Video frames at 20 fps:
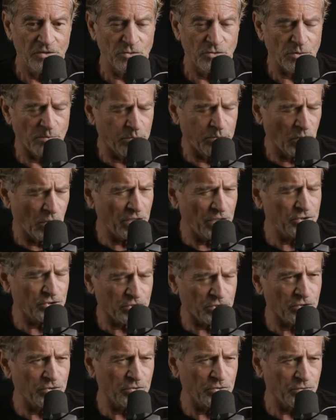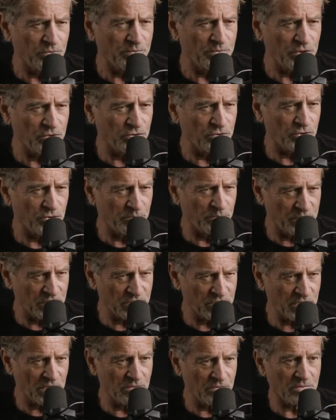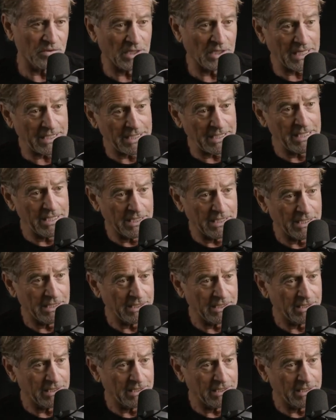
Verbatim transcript: you're obliged to do because you've been so lucky.